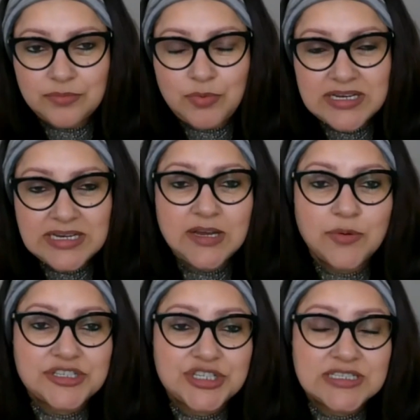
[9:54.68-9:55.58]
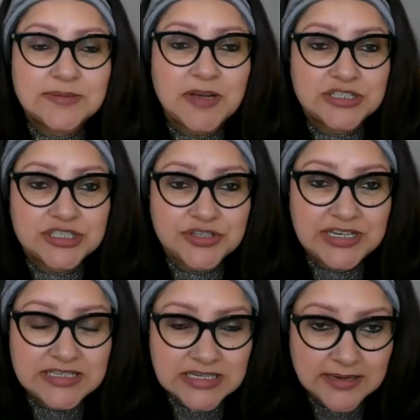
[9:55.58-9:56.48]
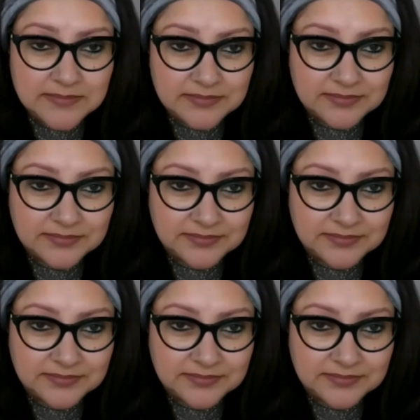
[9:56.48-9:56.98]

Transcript: One key question is about screen time.